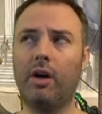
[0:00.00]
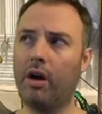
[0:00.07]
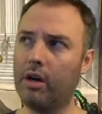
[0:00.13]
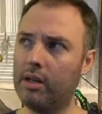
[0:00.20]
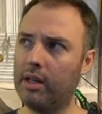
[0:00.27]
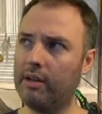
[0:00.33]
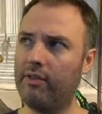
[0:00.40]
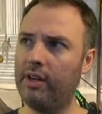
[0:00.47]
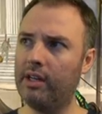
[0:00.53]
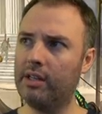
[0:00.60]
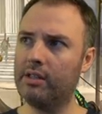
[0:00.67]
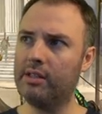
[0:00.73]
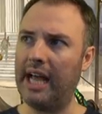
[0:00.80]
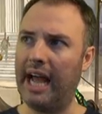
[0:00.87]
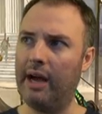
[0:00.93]
Is Arclight
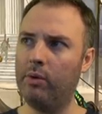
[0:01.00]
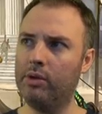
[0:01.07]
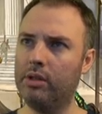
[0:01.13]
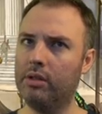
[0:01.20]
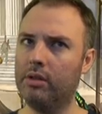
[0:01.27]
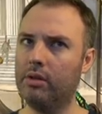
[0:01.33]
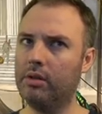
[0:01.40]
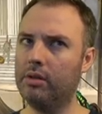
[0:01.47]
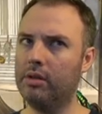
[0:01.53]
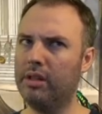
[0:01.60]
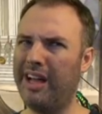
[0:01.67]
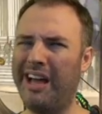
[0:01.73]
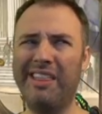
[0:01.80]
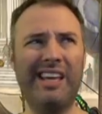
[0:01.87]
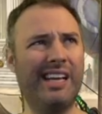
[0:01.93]
Phoenix out?
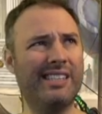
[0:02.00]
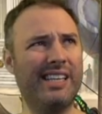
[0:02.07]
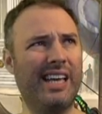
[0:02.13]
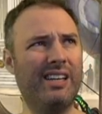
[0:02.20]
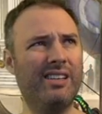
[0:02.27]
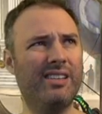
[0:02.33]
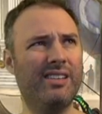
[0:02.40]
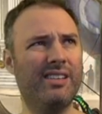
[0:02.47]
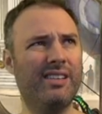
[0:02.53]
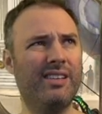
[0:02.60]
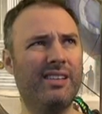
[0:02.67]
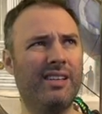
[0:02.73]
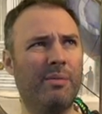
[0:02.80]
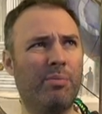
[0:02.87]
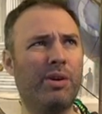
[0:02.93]
I think it's in.
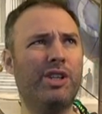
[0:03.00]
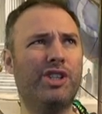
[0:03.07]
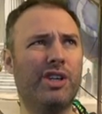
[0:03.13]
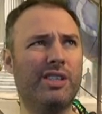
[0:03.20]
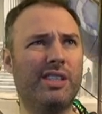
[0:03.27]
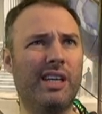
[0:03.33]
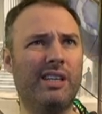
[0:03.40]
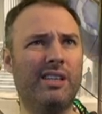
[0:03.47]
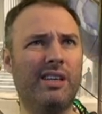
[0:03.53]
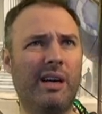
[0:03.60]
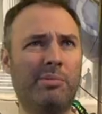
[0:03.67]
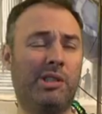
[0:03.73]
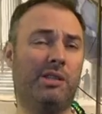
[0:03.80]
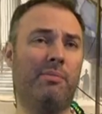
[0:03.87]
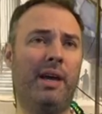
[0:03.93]
Pretty sure it's in.
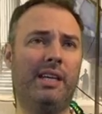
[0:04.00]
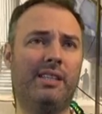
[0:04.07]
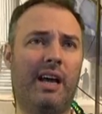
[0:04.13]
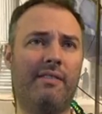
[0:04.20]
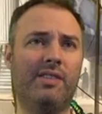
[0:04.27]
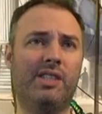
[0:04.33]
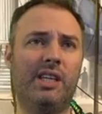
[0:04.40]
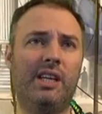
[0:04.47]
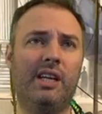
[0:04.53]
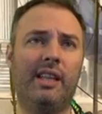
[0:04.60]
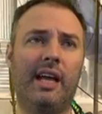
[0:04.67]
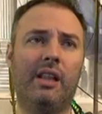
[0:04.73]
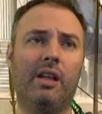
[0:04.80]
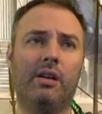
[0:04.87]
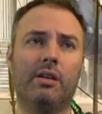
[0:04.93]
I'm just amazed I haven't seen it in
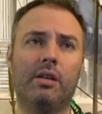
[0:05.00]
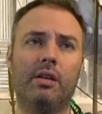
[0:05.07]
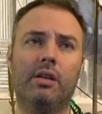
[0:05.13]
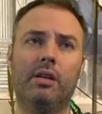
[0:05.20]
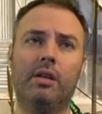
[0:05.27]
that long.